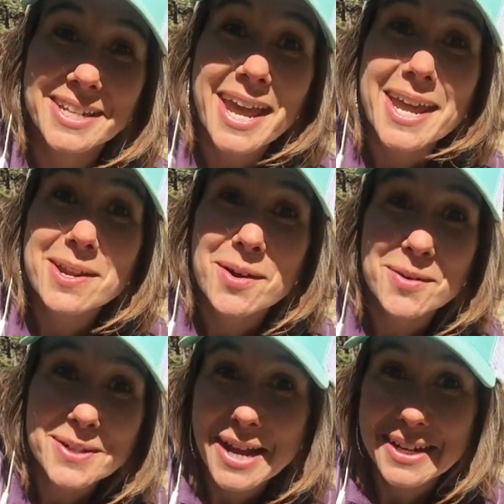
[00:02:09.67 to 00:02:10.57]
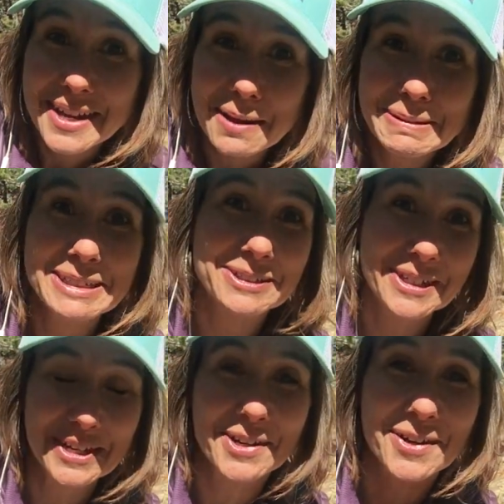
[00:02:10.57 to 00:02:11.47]
hey, hold on, I'm still
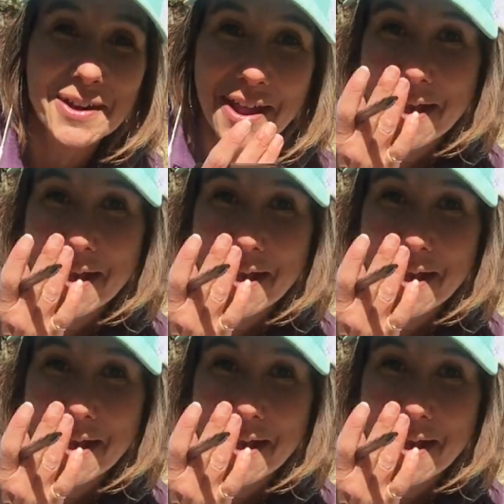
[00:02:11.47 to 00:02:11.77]
here.